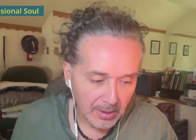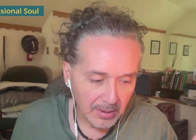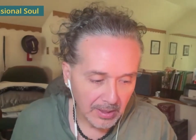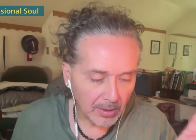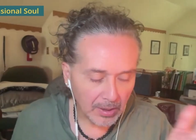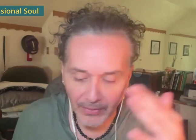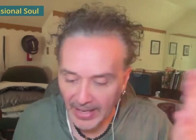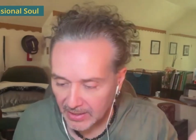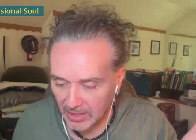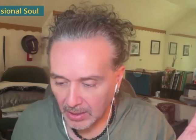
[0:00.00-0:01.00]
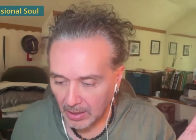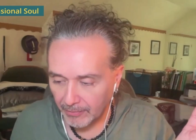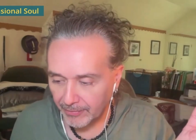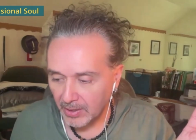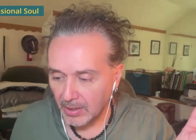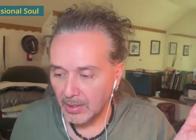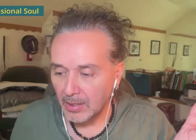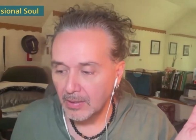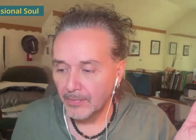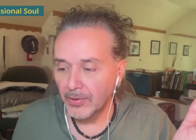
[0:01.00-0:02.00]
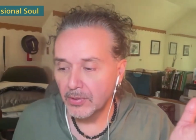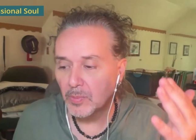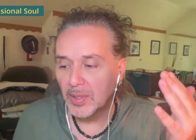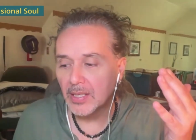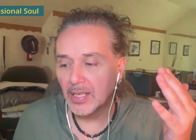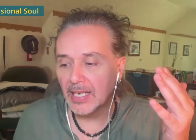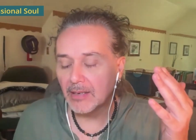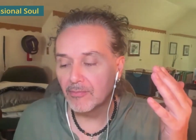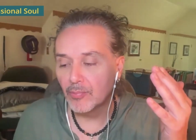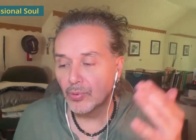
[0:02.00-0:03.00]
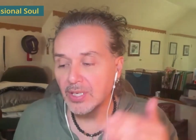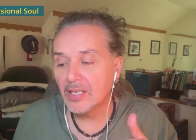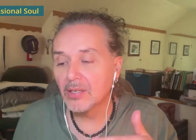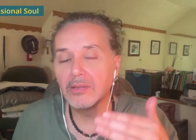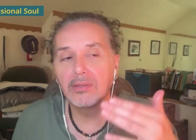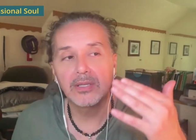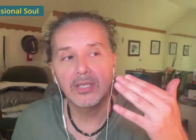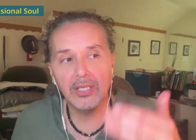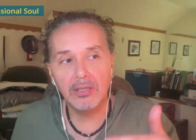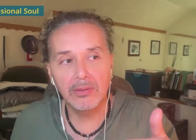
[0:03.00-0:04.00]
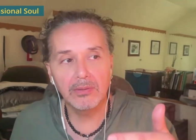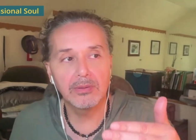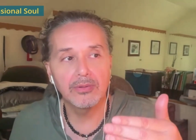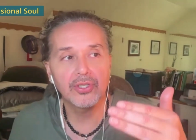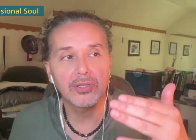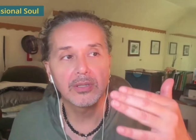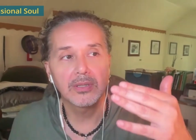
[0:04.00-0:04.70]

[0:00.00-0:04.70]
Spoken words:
and all of that stuff, there's been a real huge